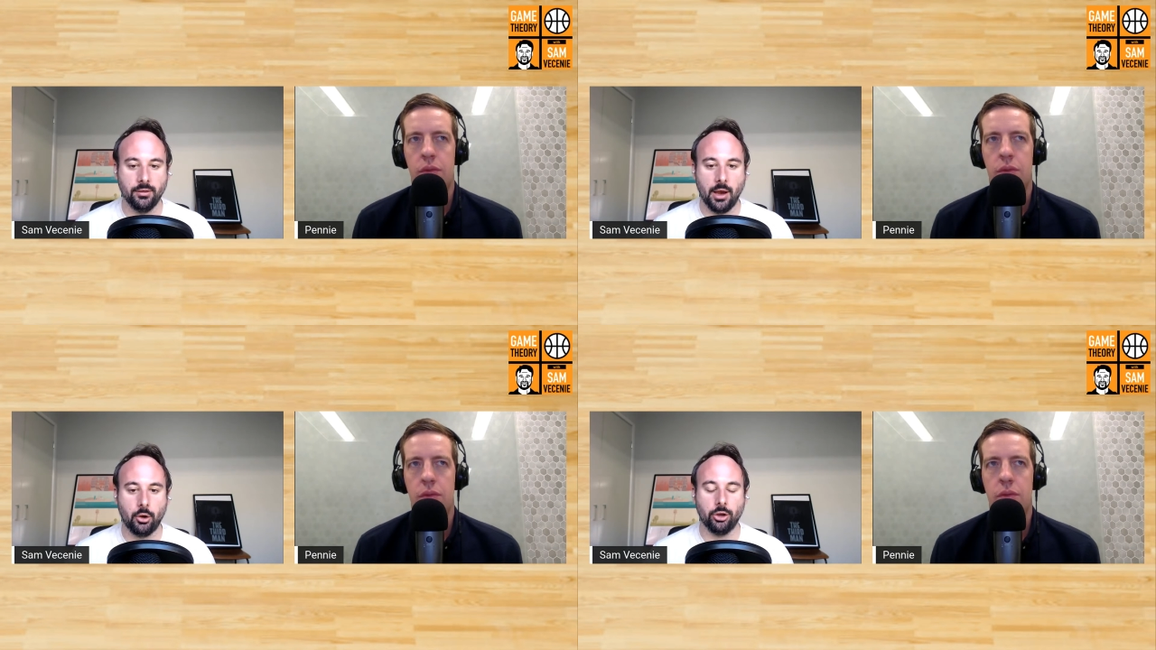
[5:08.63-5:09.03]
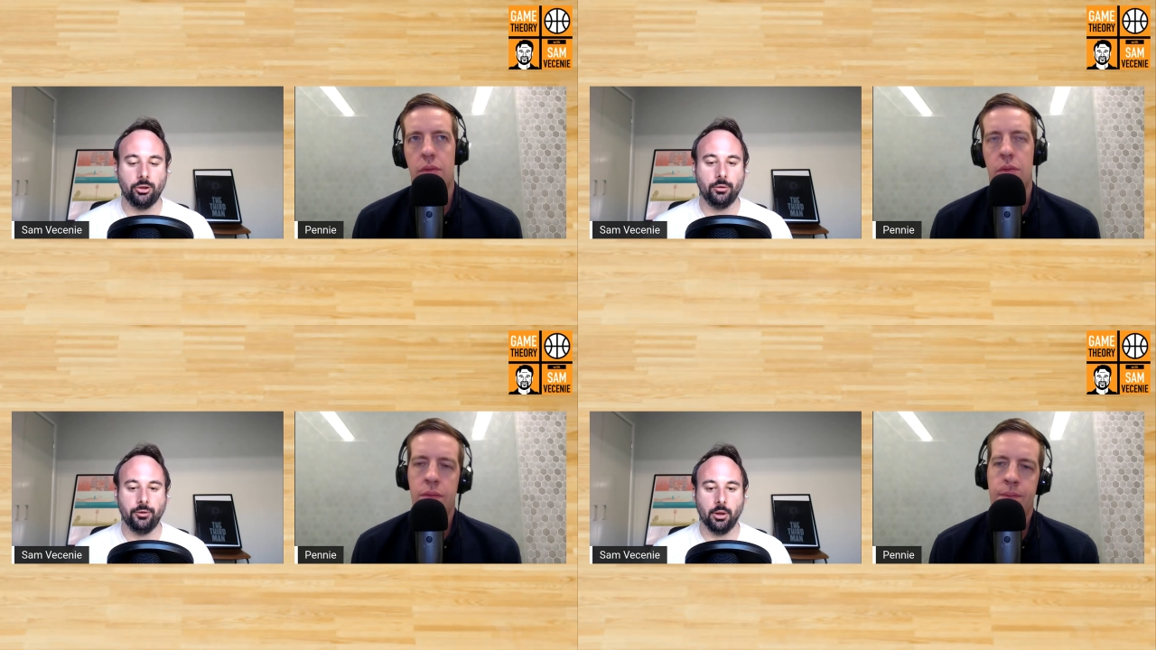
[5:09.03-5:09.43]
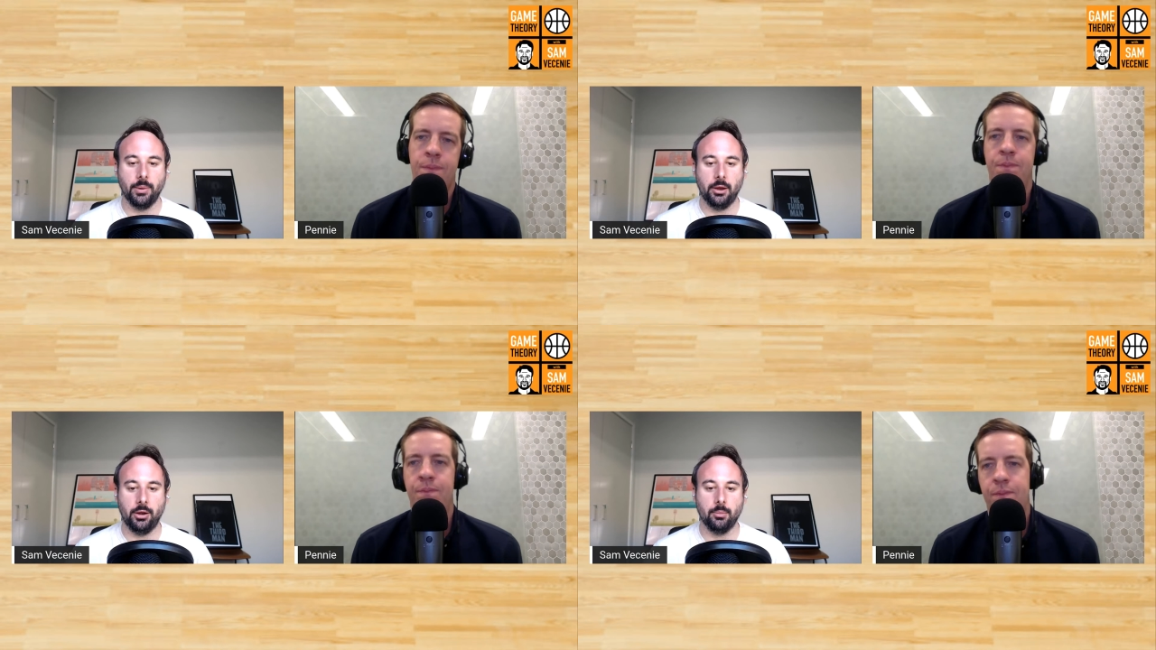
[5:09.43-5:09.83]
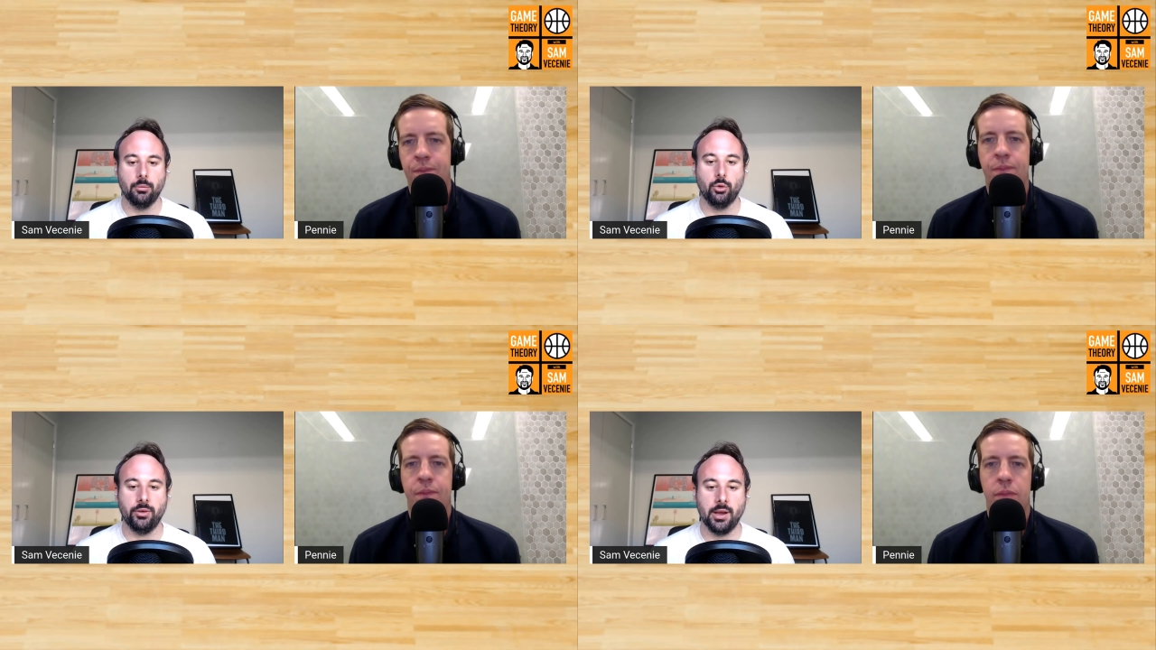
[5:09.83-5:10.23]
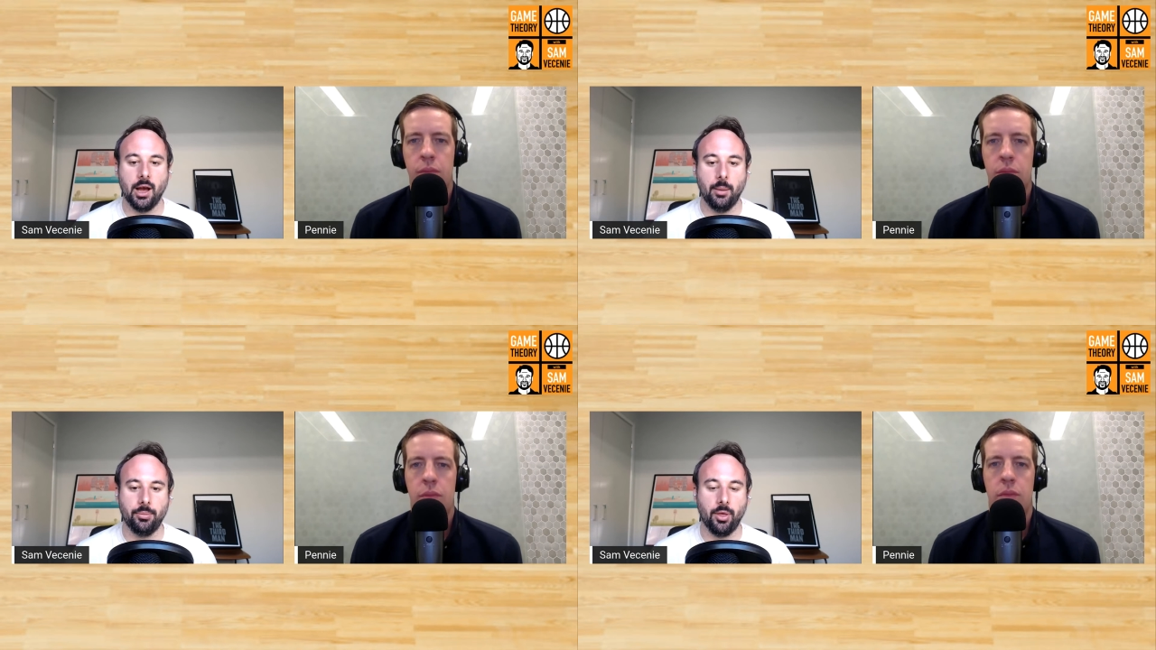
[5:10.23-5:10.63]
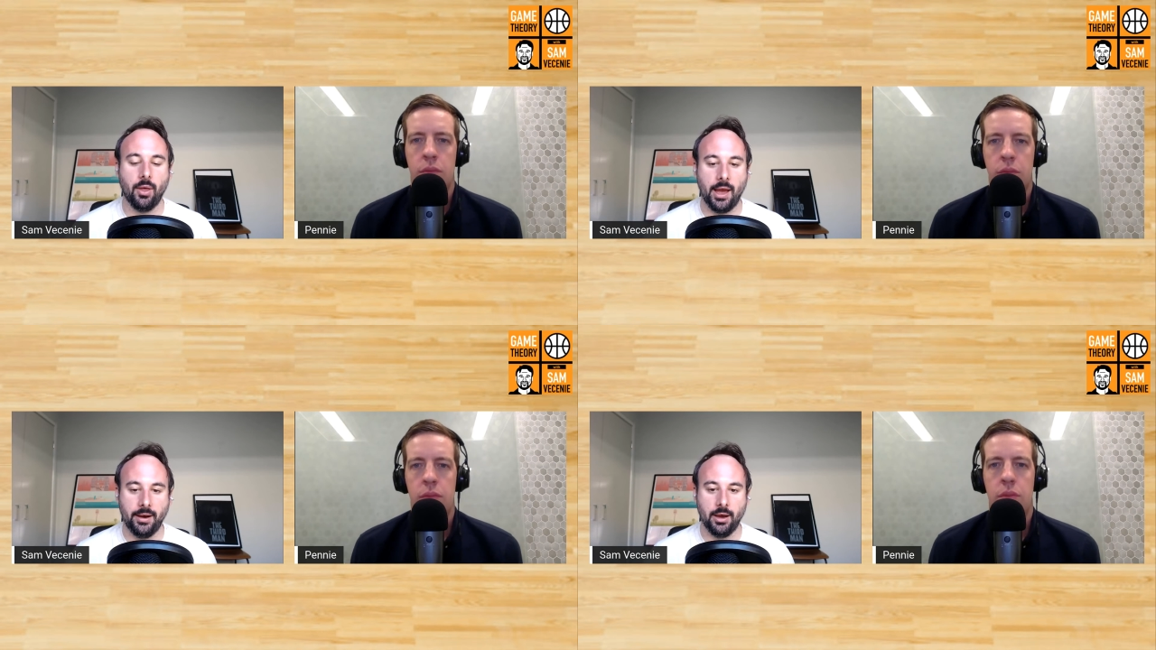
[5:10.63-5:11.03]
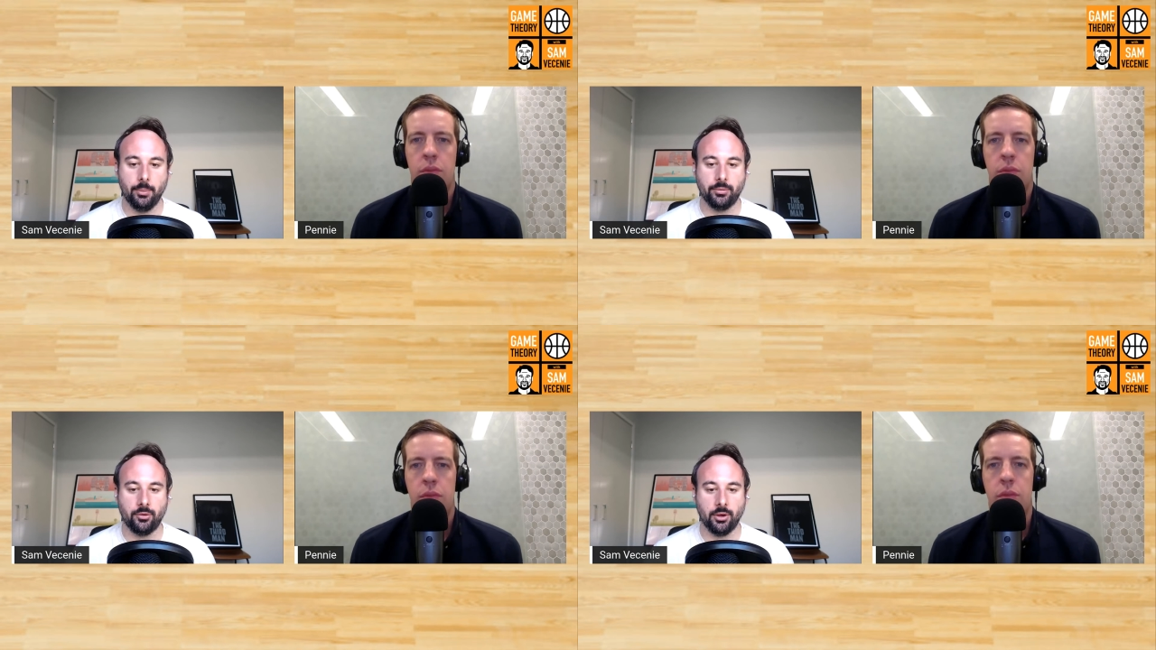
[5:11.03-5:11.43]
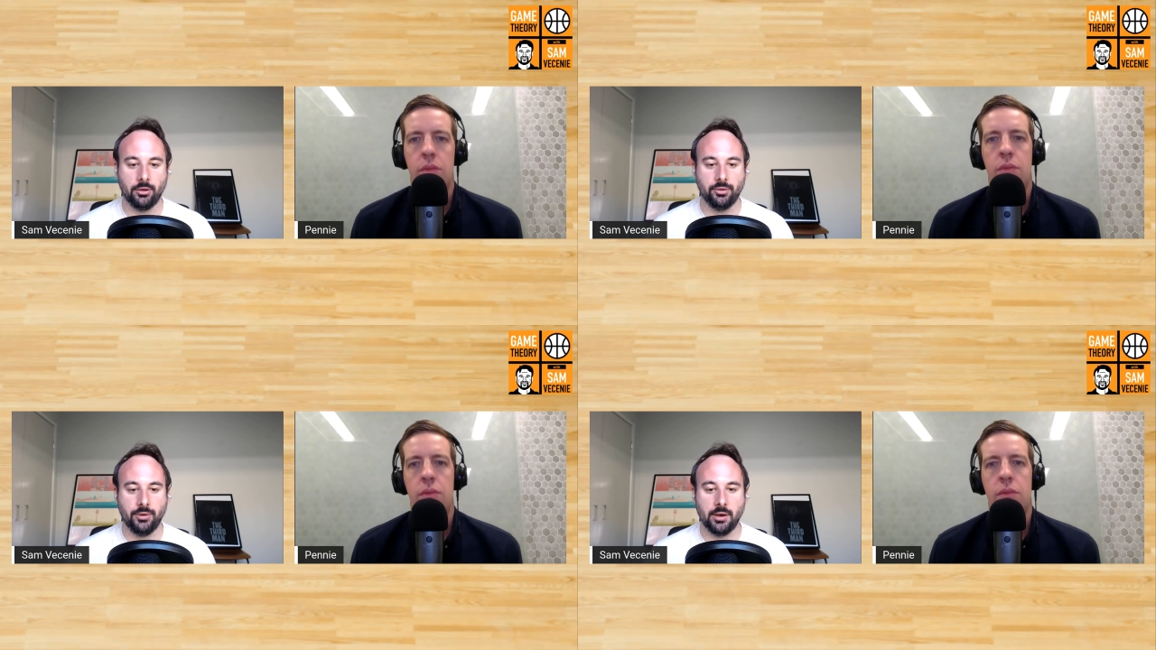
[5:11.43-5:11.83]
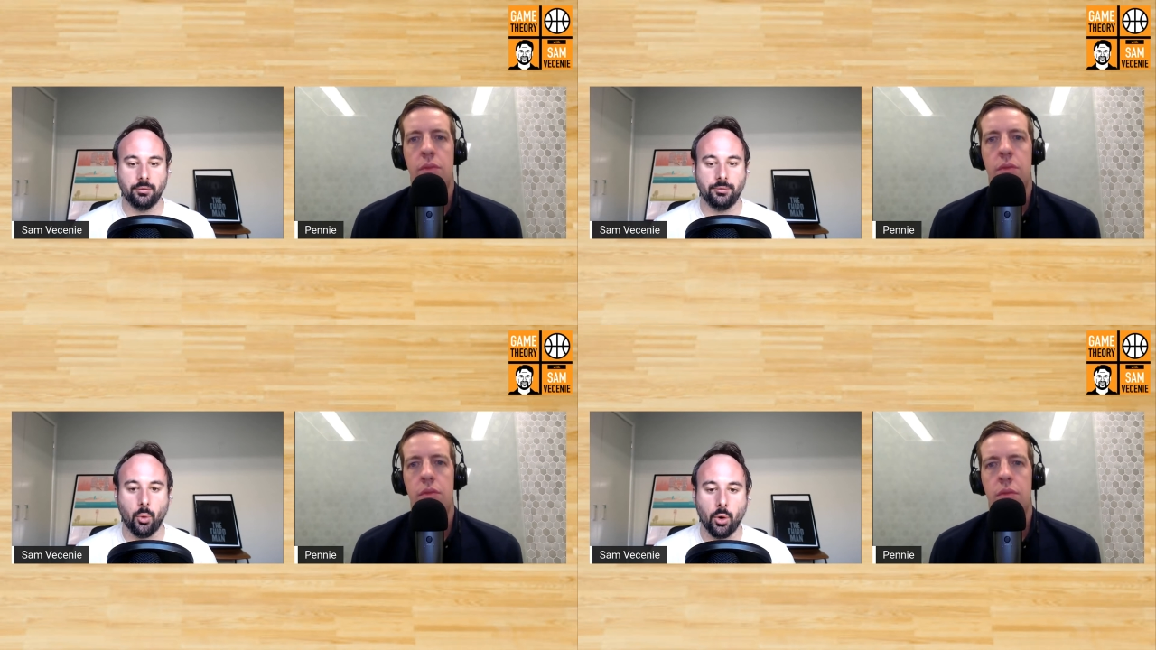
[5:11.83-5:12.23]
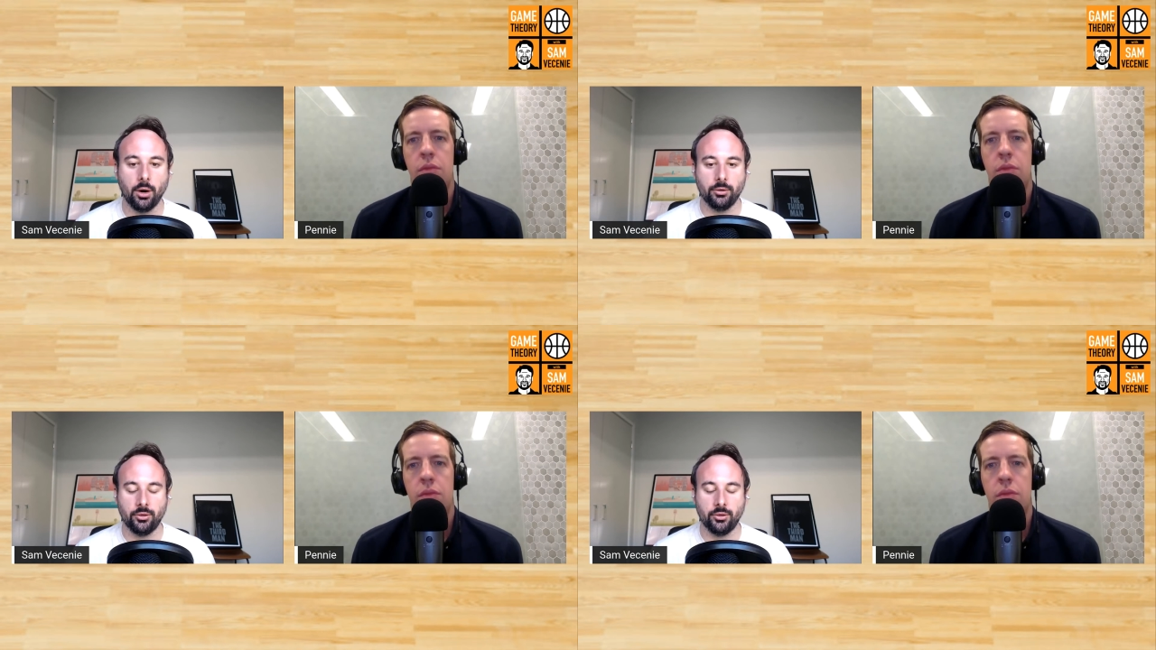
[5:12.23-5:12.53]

Speaker 1: How good do you feel about him moving up the lineup to defend fours?